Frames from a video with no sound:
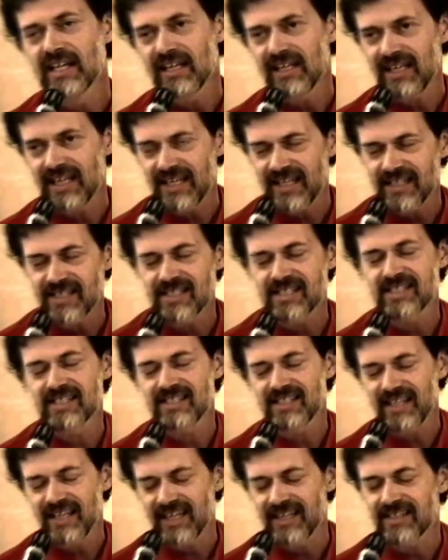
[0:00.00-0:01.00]

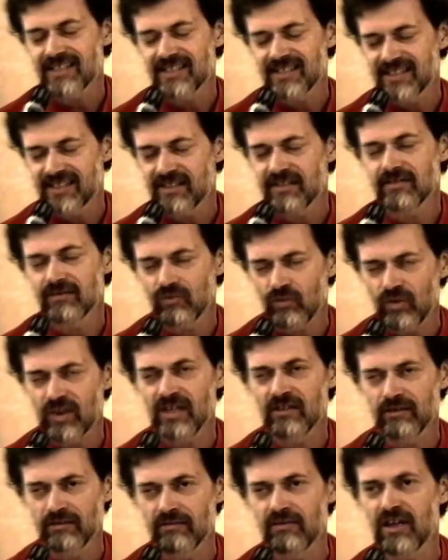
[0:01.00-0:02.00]
Yes,
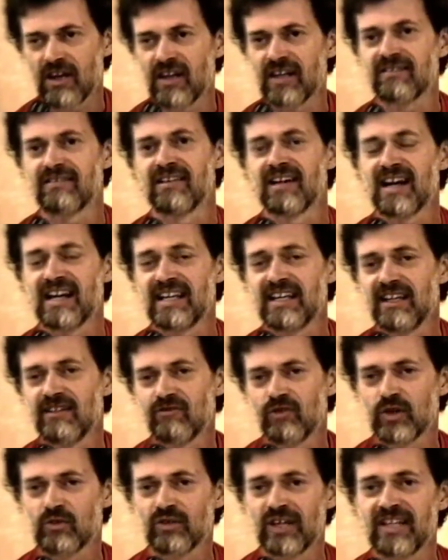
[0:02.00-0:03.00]
we are not naive.
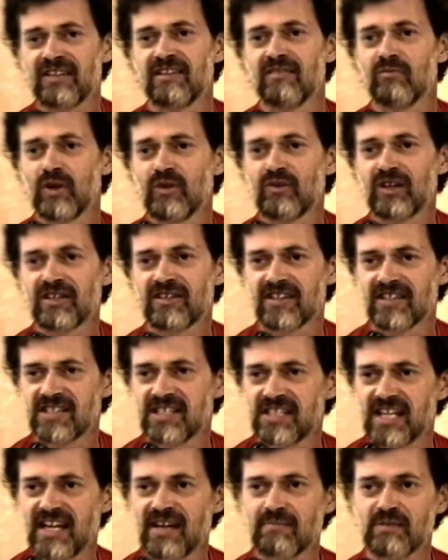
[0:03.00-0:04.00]
We went to the
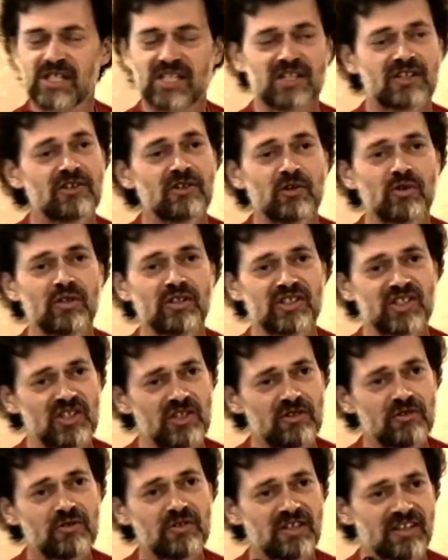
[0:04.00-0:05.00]
same schools
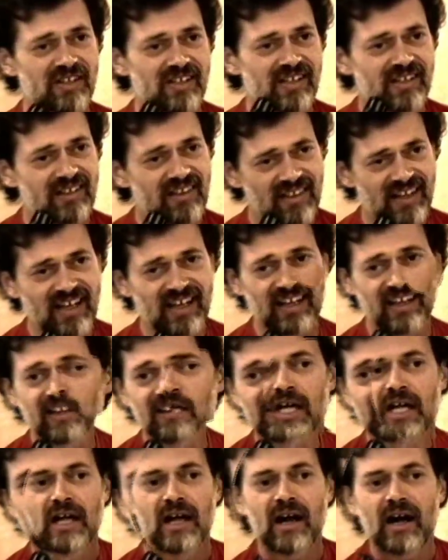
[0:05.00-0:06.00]
you did,
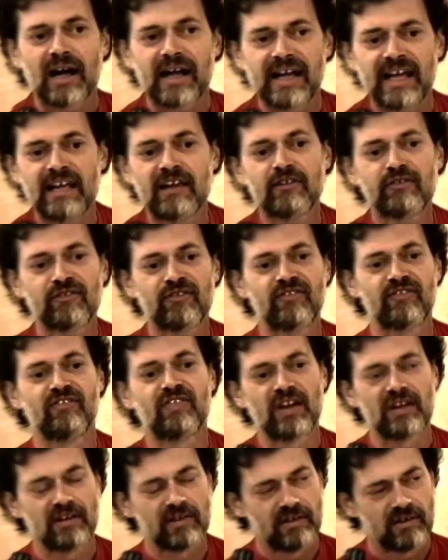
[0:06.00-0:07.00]
thank you.
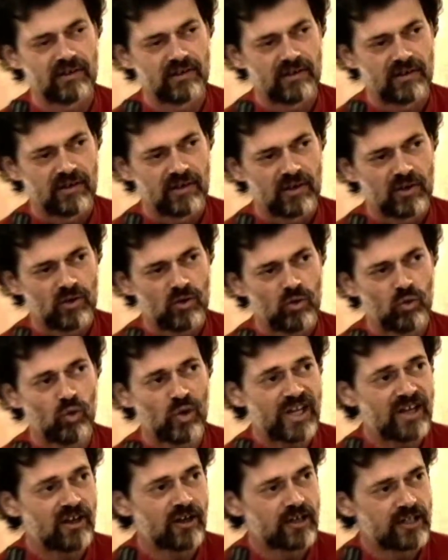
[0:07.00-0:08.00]
If
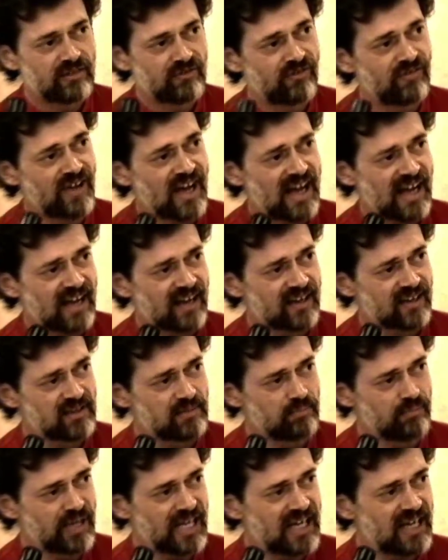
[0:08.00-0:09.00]
we are in
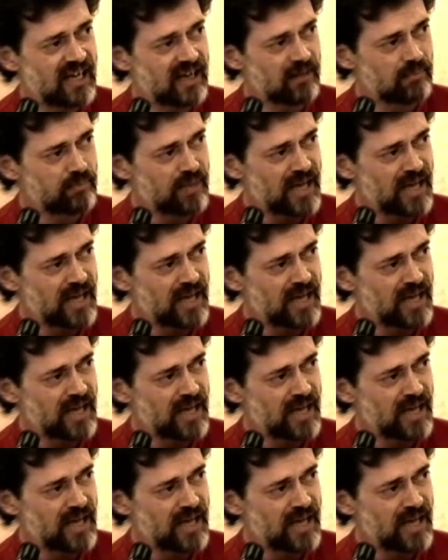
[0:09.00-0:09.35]
fact being